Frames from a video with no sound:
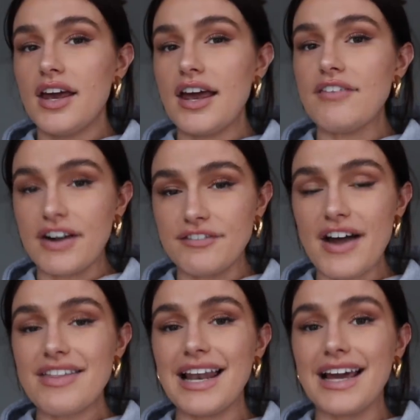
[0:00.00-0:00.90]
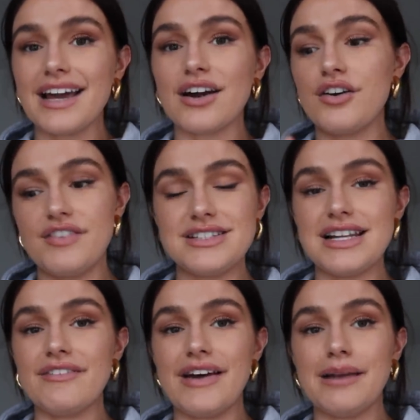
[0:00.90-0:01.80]
if I can find the link, or if it's
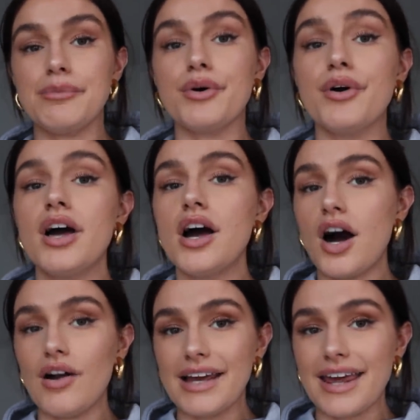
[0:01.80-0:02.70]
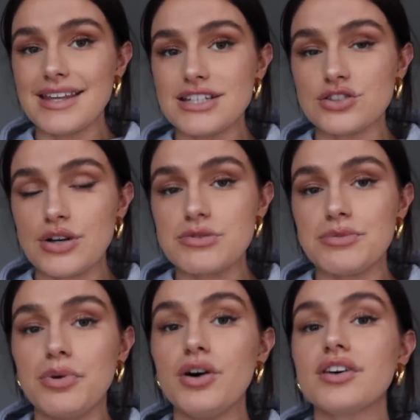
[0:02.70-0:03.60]
still available, I'll link it in the
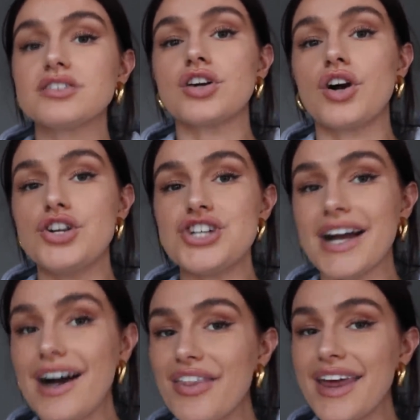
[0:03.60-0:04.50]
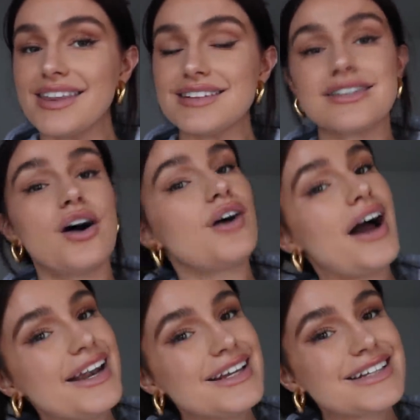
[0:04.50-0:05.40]
description box. So go check out the In The Style
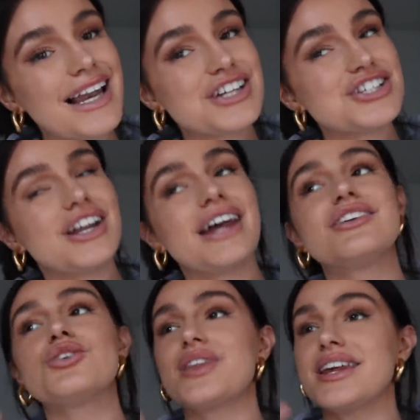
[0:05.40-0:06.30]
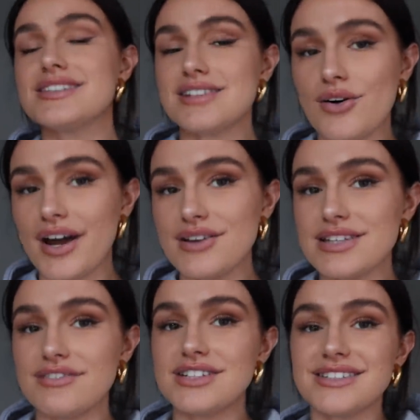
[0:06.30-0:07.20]
Kindness collection, and all the In The Style girls
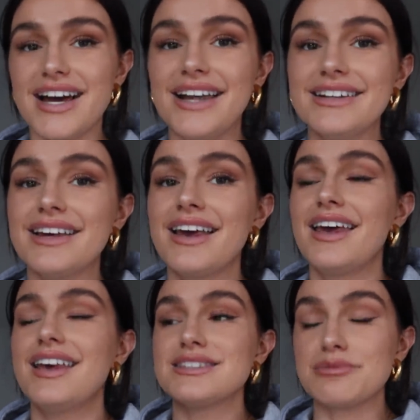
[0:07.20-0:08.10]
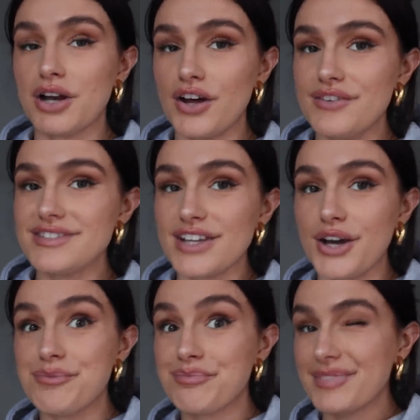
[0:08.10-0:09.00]
have designed some clothes,
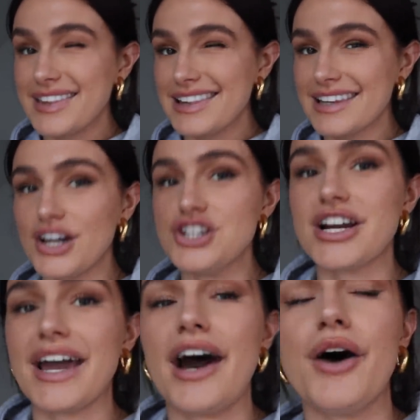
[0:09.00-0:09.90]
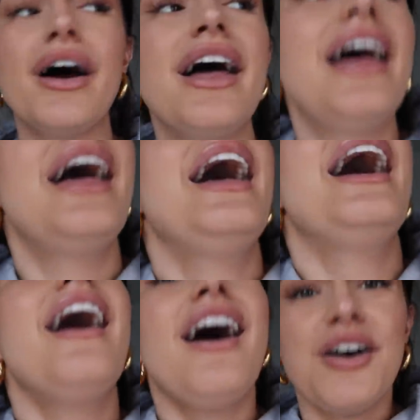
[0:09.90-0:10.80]
so go check it out.
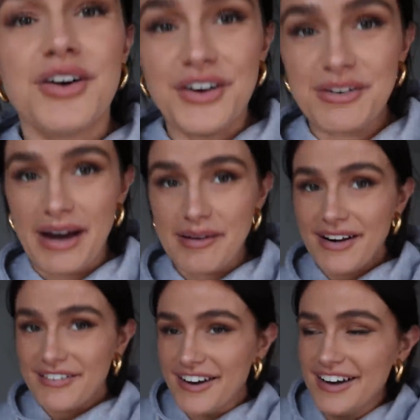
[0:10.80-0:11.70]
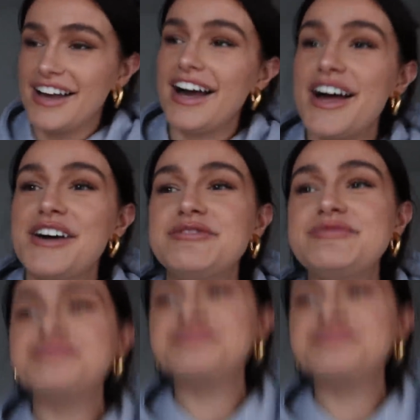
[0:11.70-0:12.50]
God, I'm out of breath. Um,